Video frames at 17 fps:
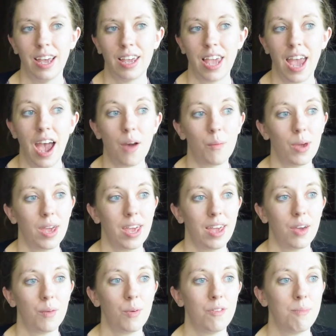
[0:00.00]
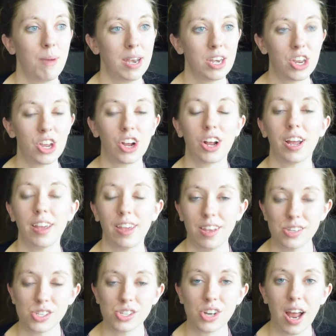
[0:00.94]
yeah, we've been to your
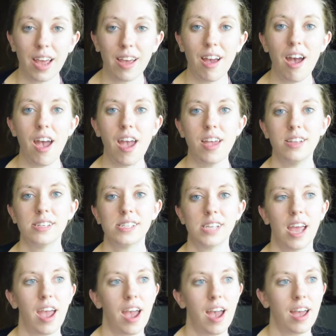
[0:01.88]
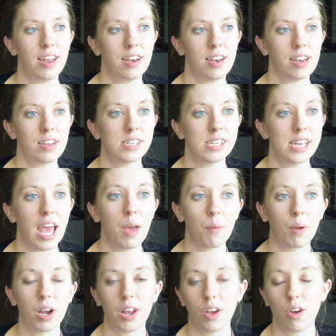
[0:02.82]
Easter egg hunt, and today
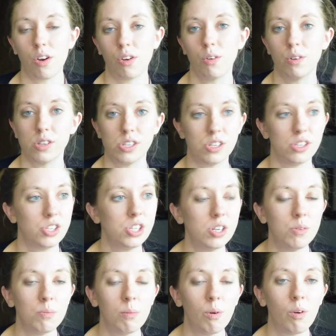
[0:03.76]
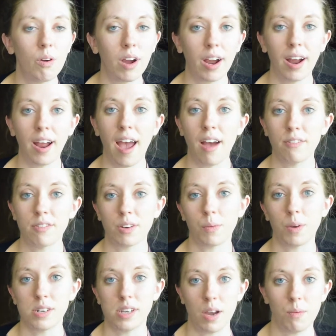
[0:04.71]
we're gonna go to 2 more after
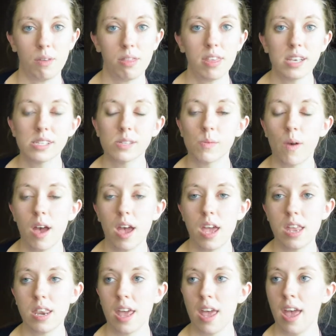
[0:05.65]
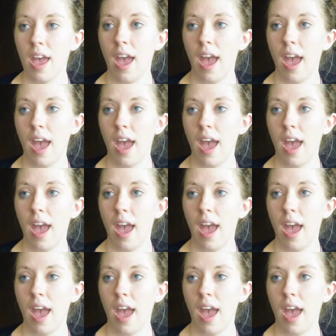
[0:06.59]
we're done with this one,